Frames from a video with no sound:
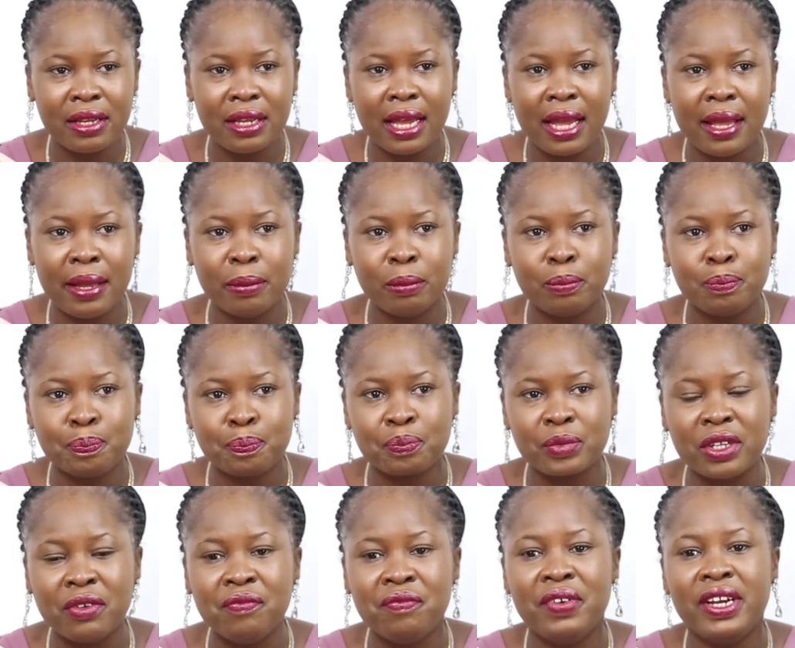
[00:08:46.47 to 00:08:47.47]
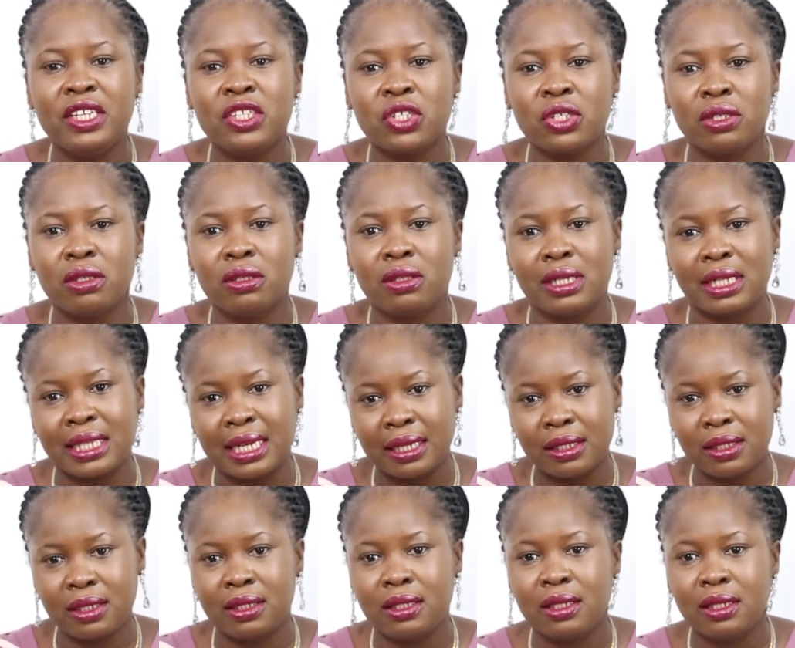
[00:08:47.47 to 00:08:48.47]
inventions that
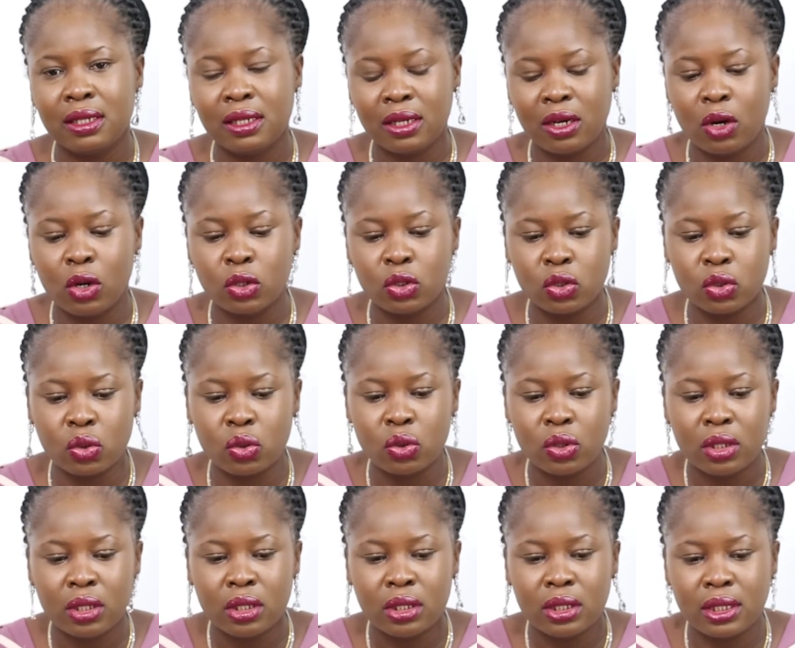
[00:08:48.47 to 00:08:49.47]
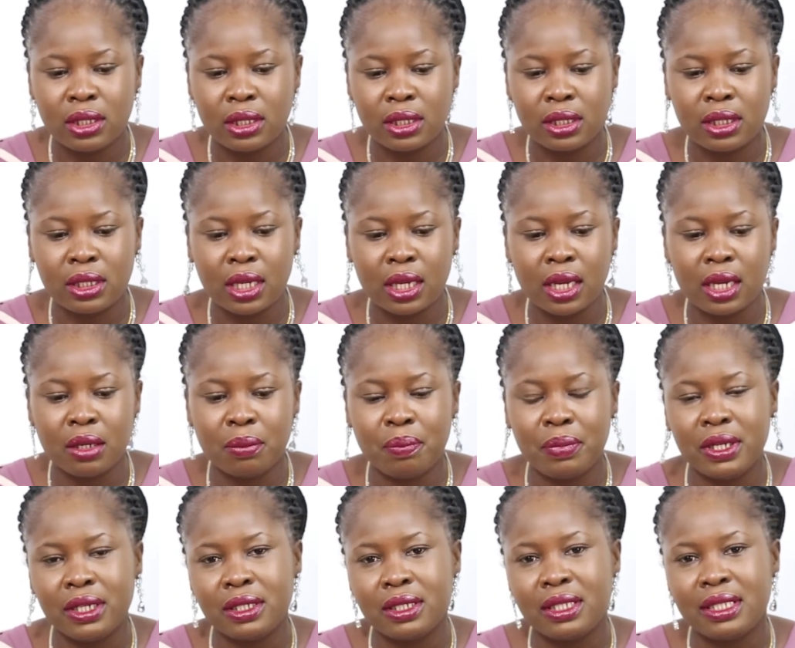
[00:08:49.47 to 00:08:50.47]
has also taking
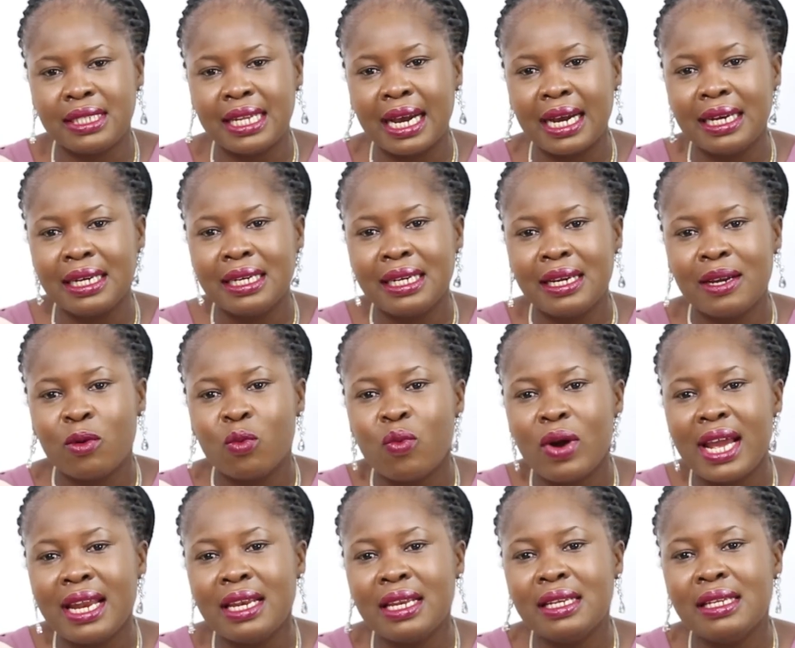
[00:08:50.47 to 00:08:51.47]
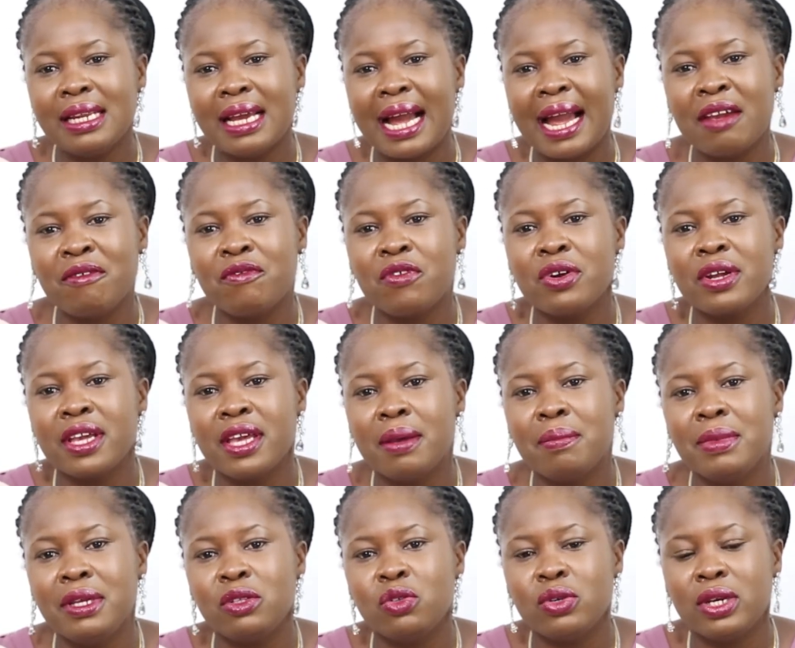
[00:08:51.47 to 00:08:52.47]
place. That when iPhone
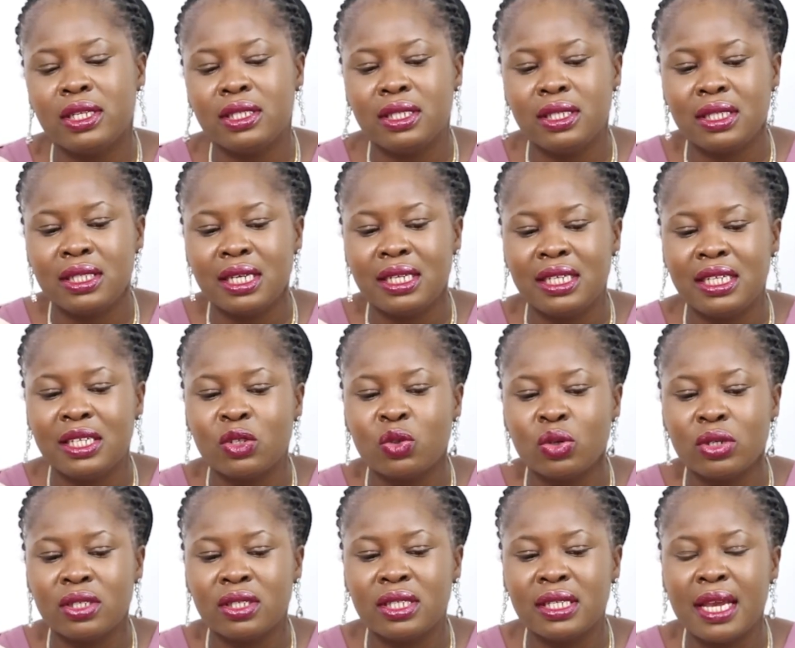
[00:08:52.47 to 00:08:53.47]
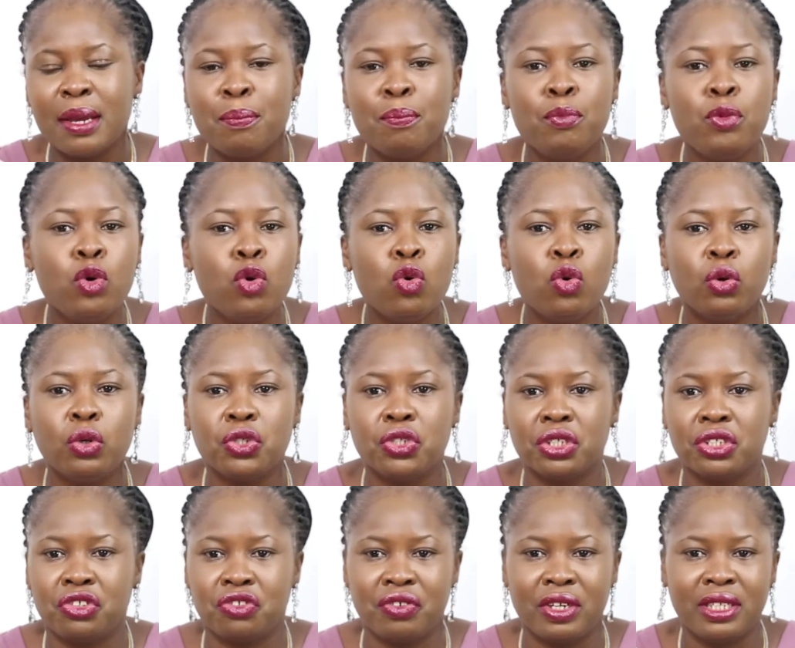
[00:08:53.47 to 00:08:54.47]
came into existence, it was a blue
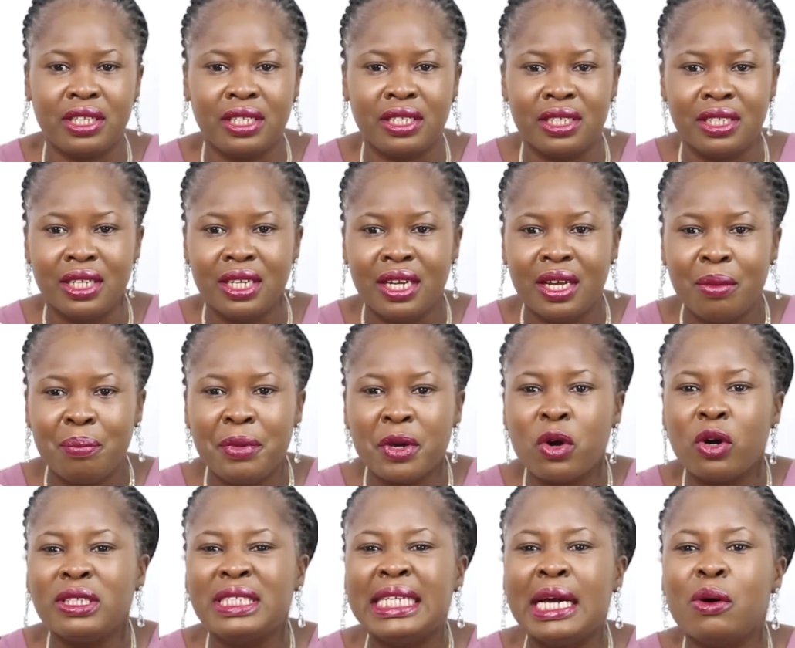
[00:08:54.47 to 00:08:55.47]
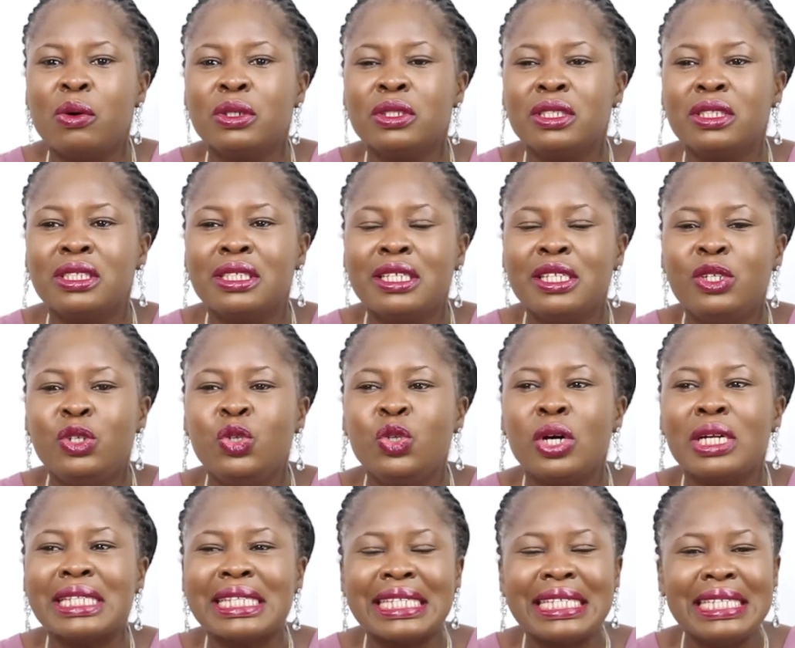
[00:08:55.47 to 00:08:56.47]
ocean strategy, because there was
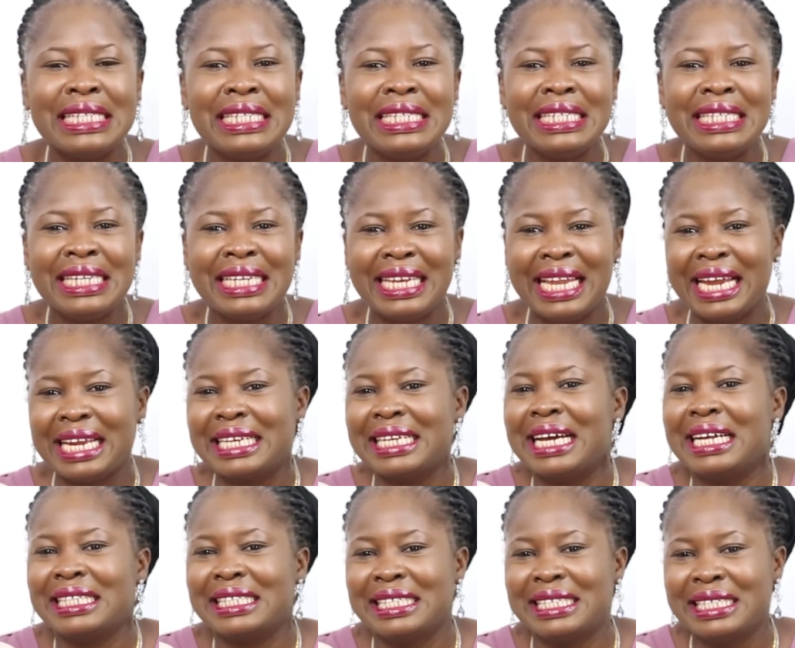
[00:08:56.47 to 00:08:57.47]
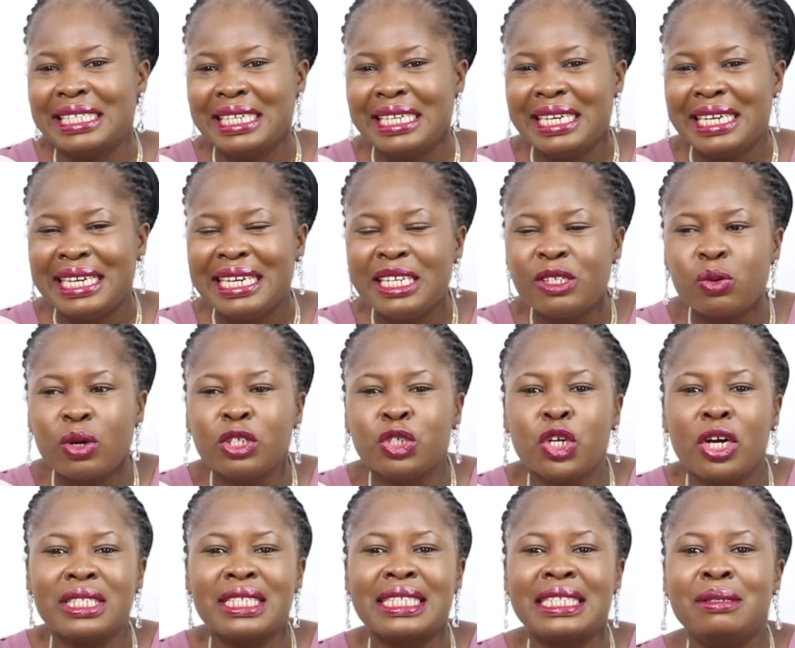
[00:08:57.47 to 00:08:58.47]
nothing like that. It was
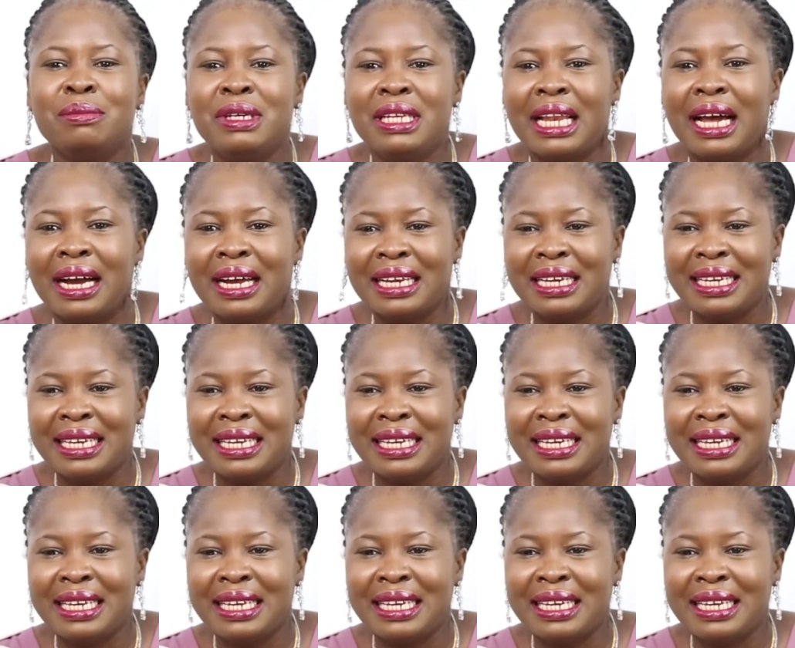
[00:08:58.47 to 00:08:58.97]
just similar.